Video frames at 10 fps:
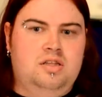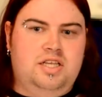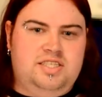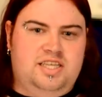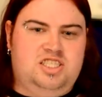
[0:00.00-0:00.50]

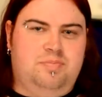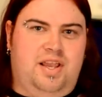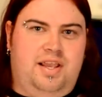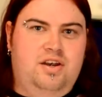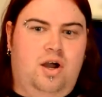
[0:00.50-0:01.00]
This has to
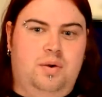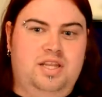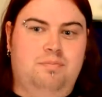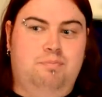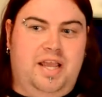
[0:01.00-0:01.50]
be not only
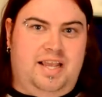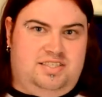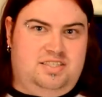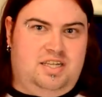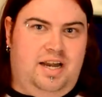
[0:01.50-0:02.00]
the
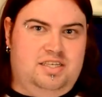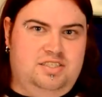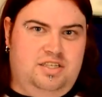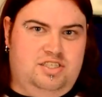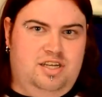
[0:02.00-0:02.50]
biggest collector's
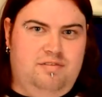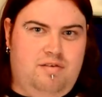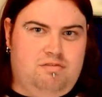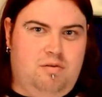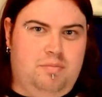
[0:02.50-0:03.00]
edition I've
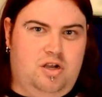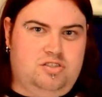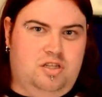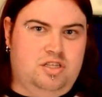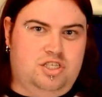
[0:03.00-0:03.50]
ever
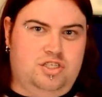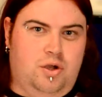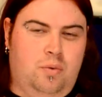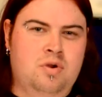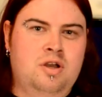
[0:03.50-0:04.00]
unboxed on this
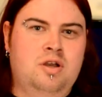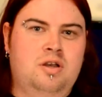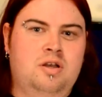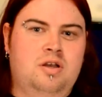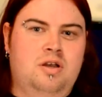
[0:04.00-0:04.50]
show,
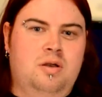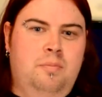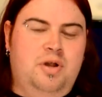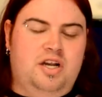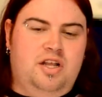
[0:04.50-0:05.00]

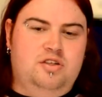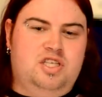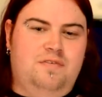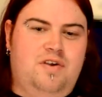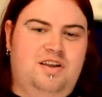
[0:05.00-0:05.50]
but I'd go
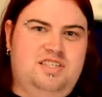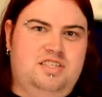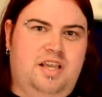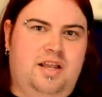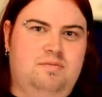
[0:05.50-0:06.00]
so far as to
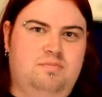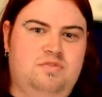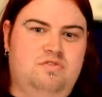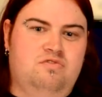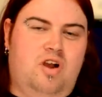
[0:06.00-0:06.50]
say it
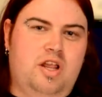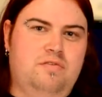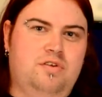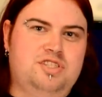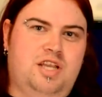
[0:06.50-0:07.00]

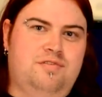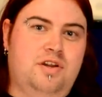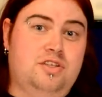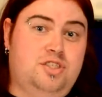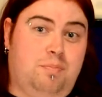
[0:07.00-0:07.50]
rivals, if
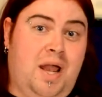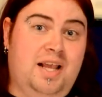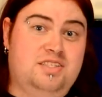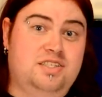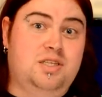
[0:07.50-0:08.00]
not
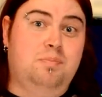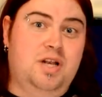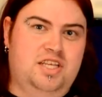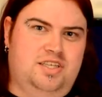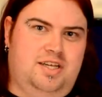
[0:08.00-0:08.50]
surpasses, the
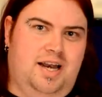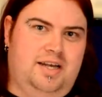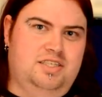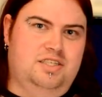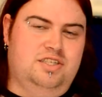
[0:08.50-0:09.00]
Blizzard
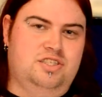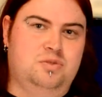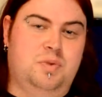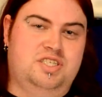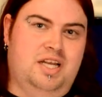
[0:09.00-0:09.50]
collector's
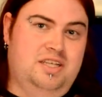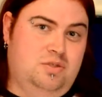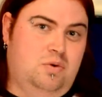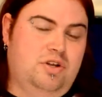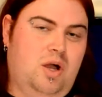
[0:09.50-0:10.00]
edition, which, as
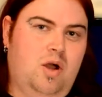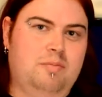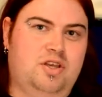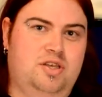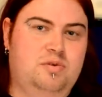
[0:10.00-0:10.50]
you all know,
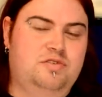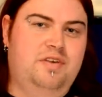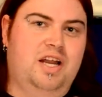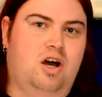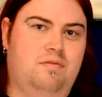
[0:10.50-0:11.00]
I'm a huge
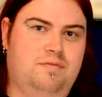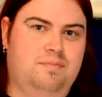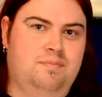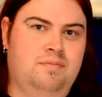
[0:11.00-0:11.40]
fan of.